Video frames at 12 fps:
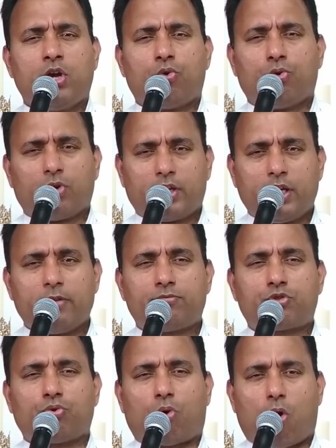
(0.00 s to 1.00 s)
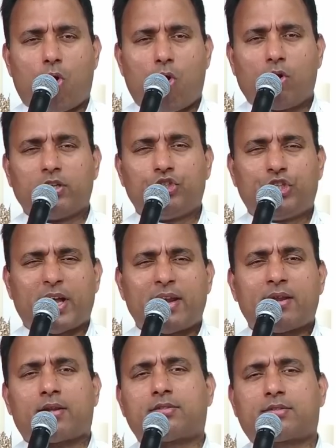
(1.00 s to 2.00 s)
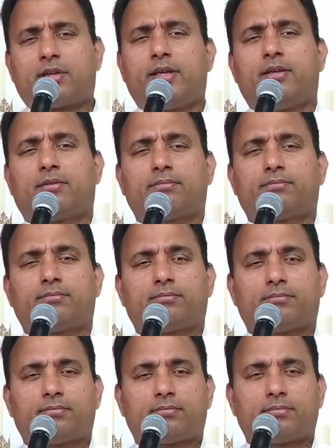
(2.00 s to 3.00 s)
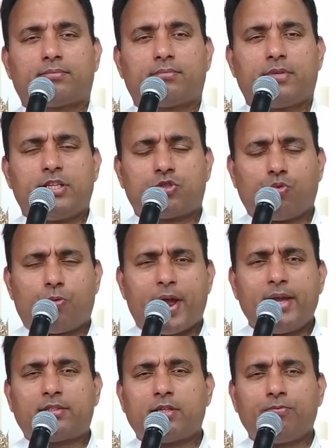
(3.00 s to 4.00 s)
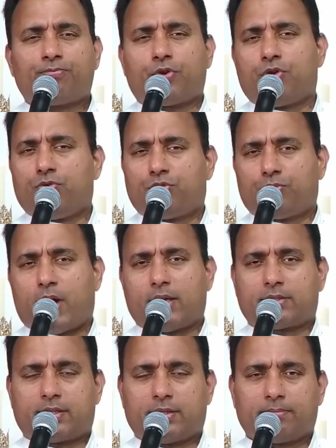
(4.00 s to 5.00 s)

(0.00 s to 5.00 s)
who gives to all generously. He's waiting for you to ask.